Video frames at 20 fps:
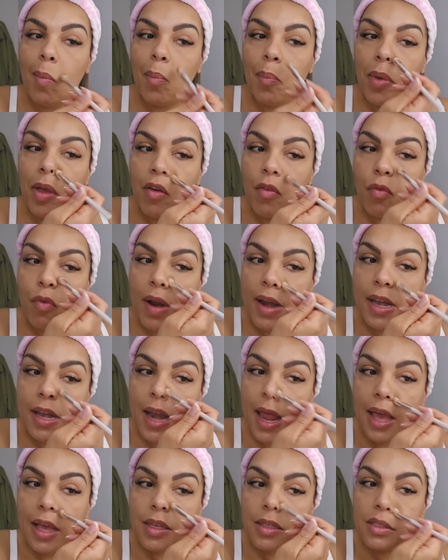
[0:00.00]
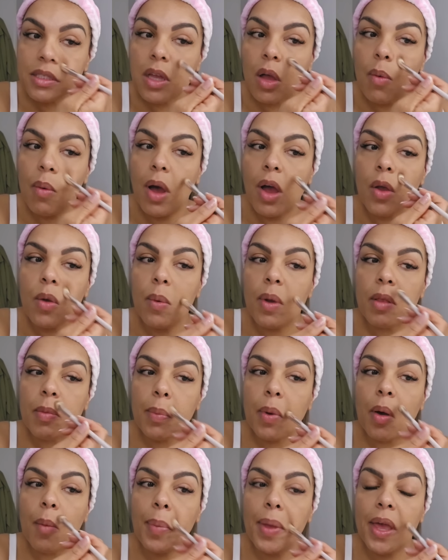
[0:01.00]
bit of redness. So I always
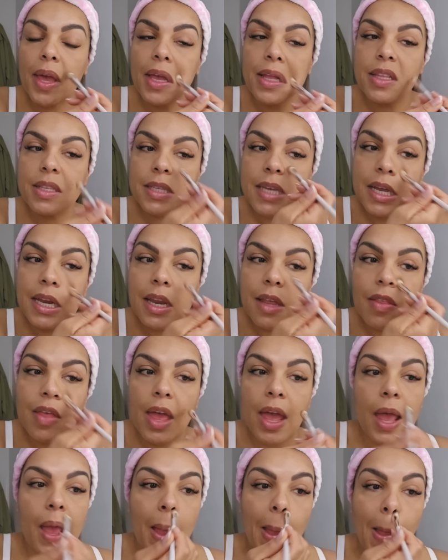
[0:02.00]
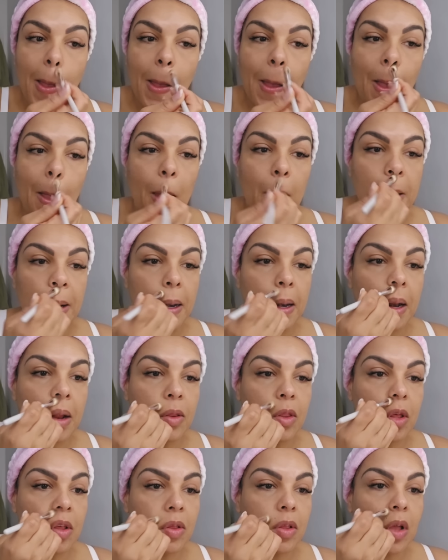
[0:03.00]
put a bit of concealer there, and then I
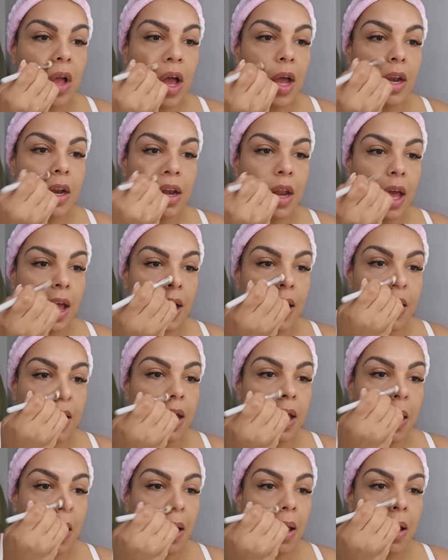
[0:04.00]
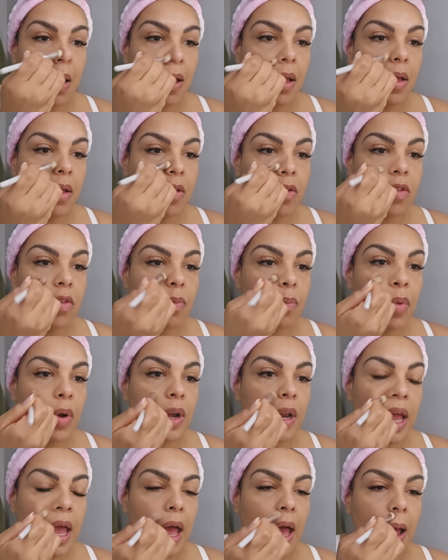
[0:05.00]
just kind of like spread
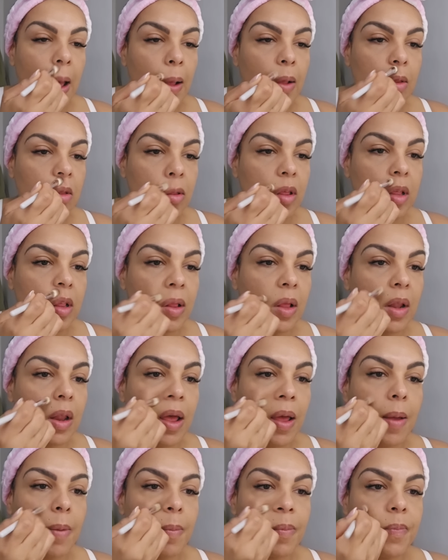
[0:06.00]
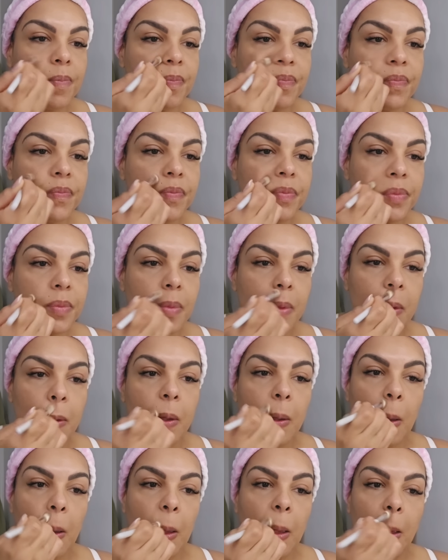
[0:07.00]
it out just so that
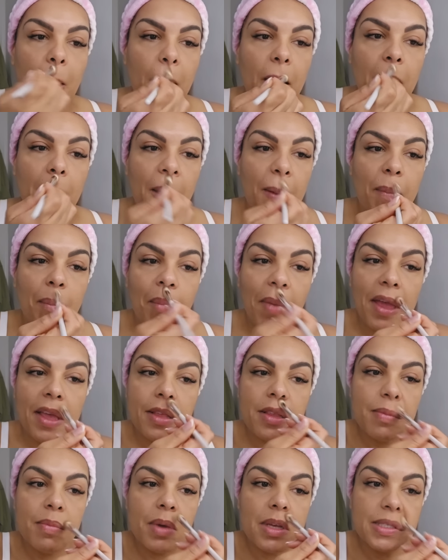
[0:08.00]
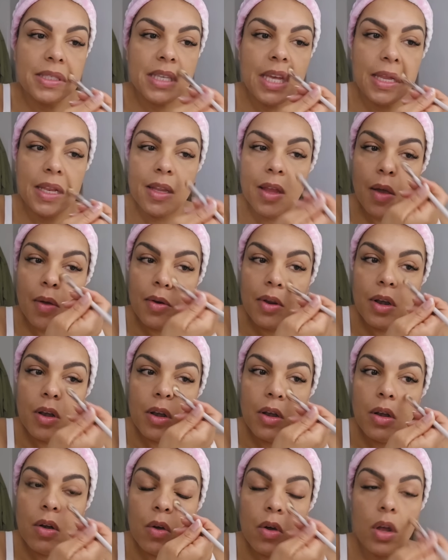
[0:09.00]
it makes my skin
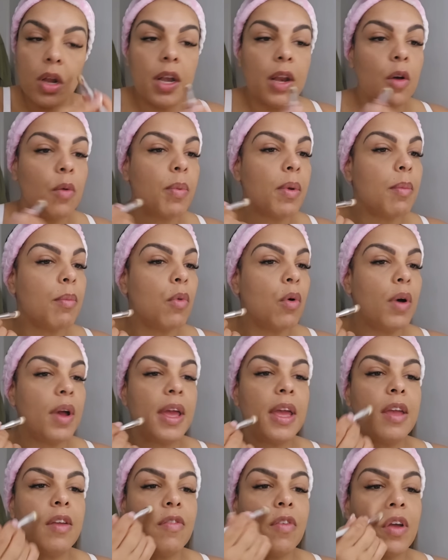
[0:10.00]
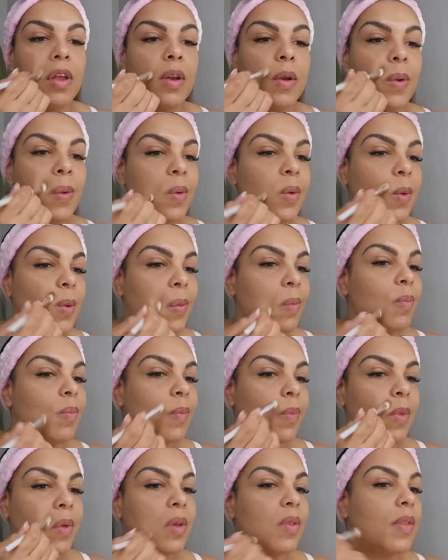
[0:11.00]
tone look a little bit more even.
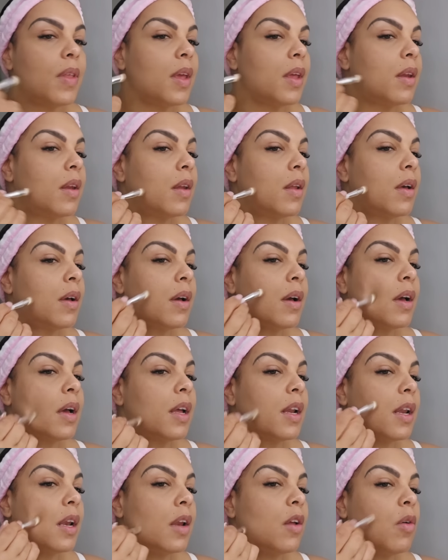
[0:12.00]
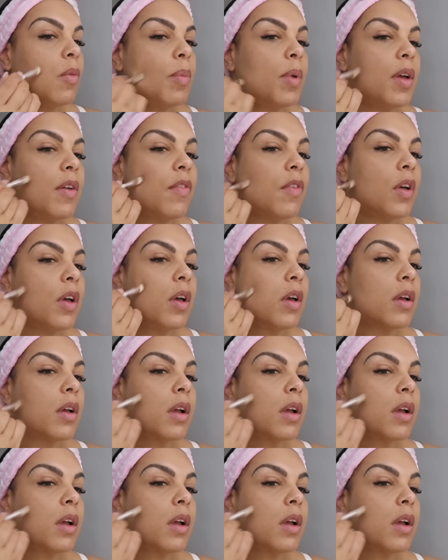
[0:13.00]
And then I had a little bit of a